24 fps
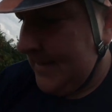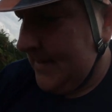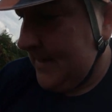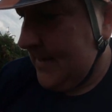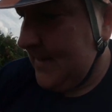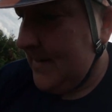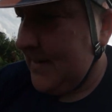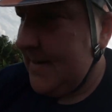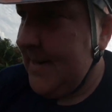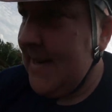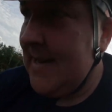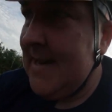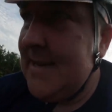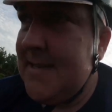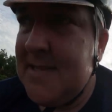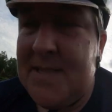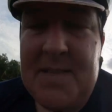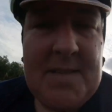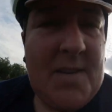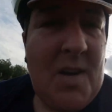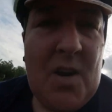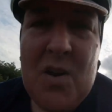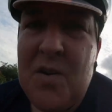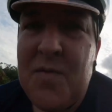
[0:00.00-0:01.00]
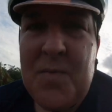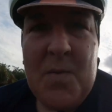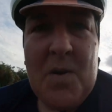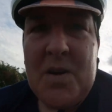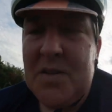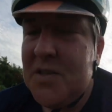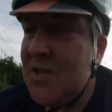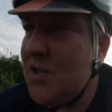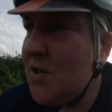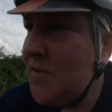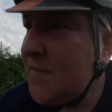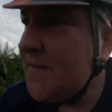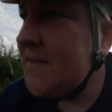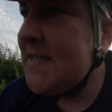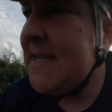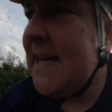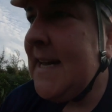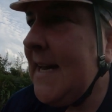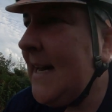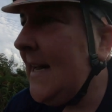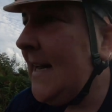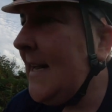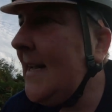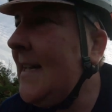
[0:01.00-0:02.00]
oh yeah it's tough what a tough
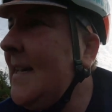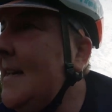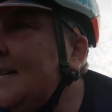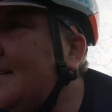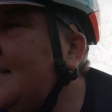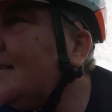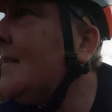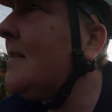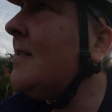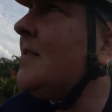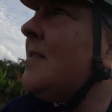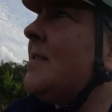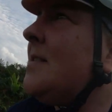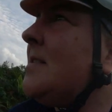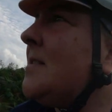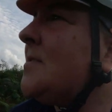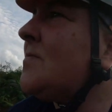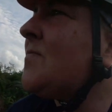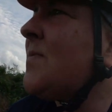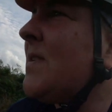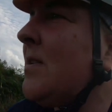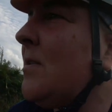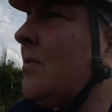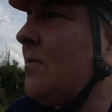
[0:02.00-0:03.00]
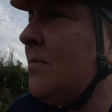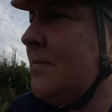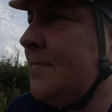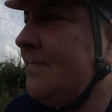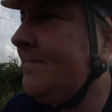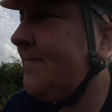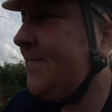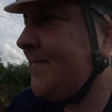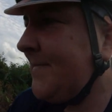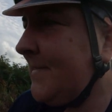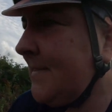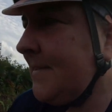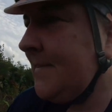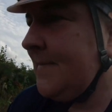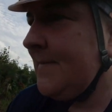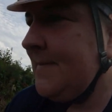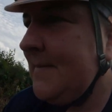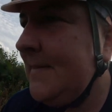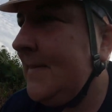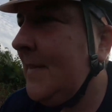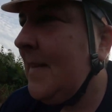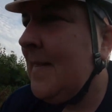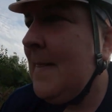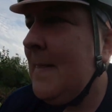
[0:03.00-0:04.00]
day and it's real
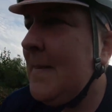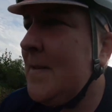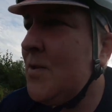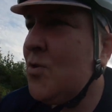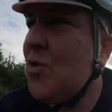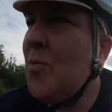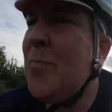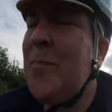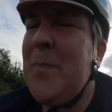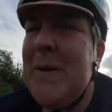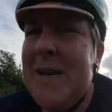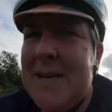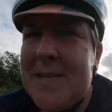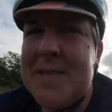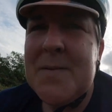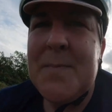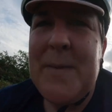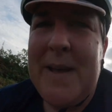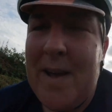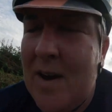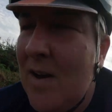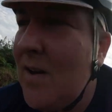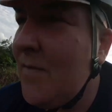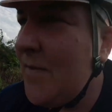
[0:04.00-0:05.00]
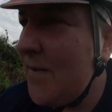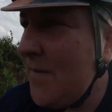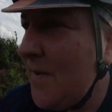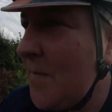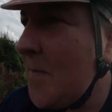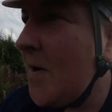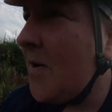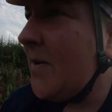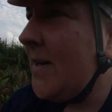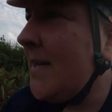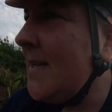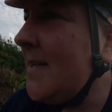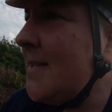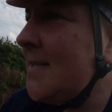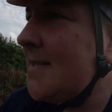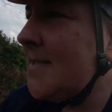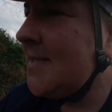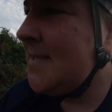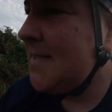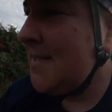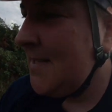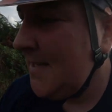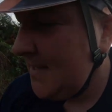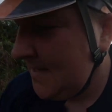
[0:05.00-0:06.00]
it's all pissed me off if I'm honest